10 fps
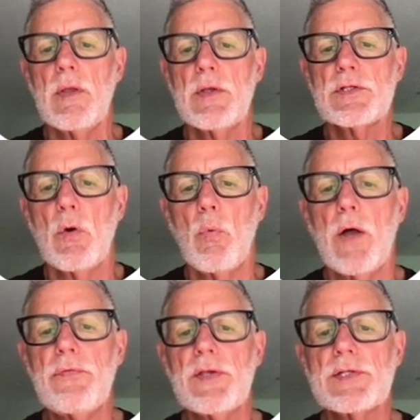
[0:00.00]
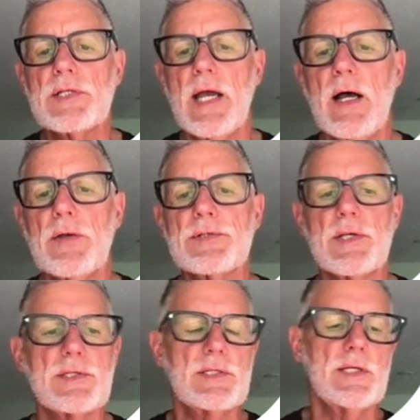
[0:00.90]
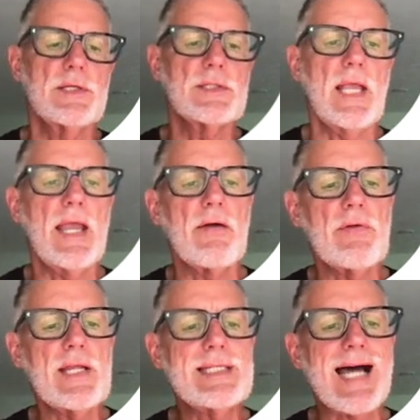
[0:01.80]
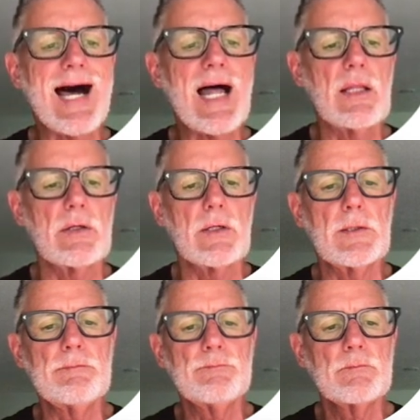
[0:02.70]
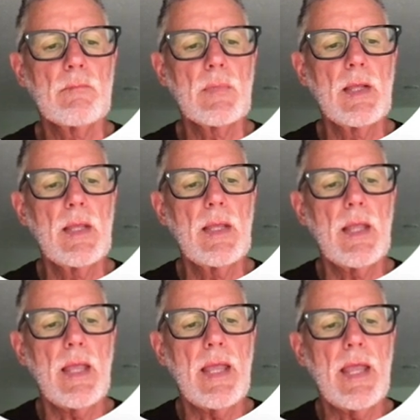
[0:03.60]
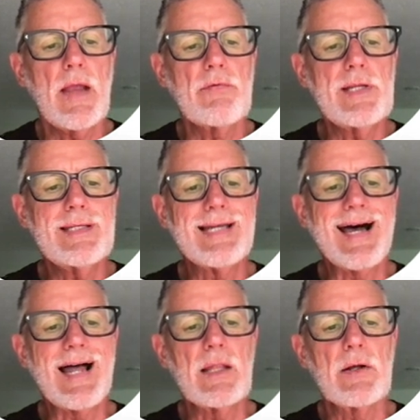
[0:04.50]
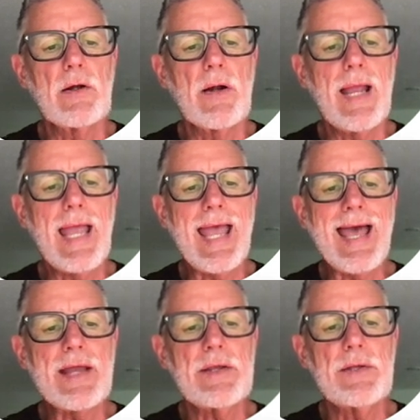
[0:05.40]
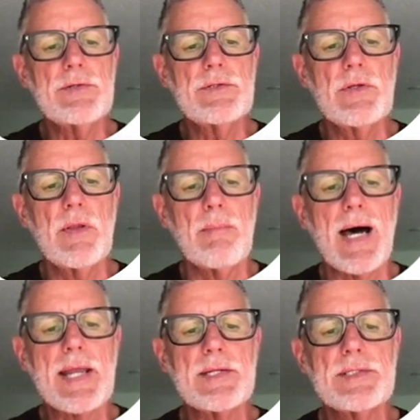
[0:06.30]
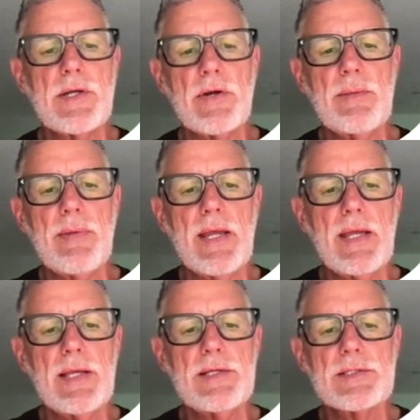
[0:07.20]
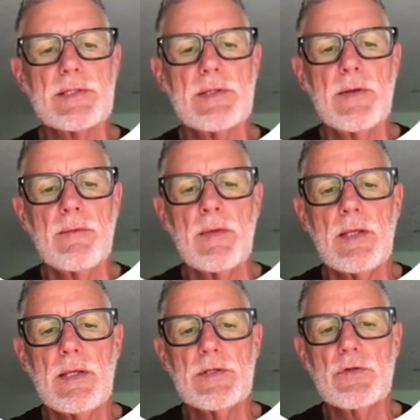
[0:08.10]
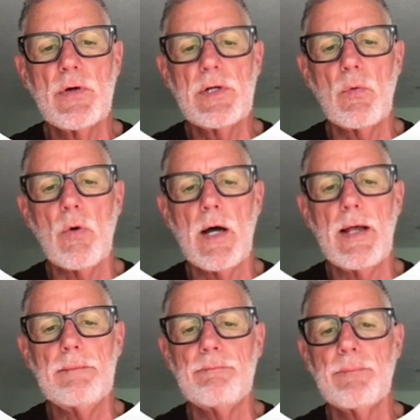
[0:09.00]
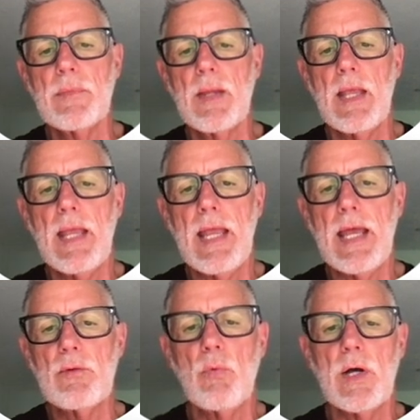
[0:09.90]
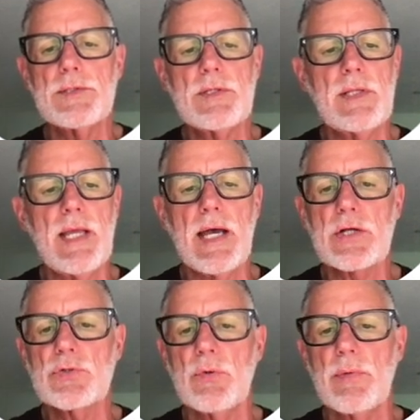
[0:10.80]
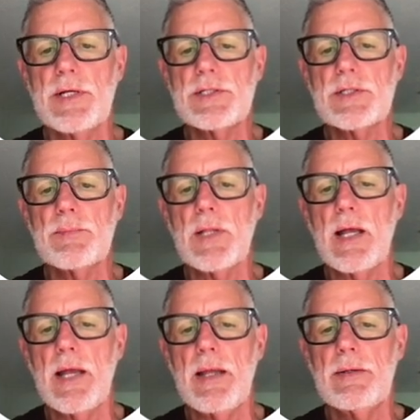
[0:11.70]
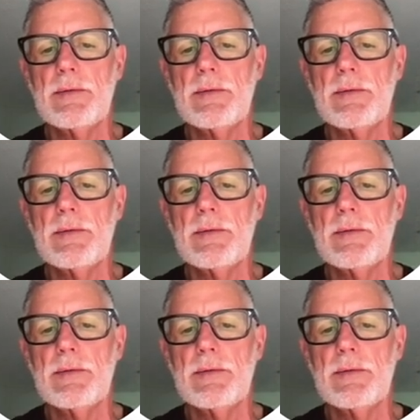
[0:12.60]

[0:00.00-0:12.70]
So what this tells us is every dollar added to the monetary base is going to what? Add what to the actual money supply?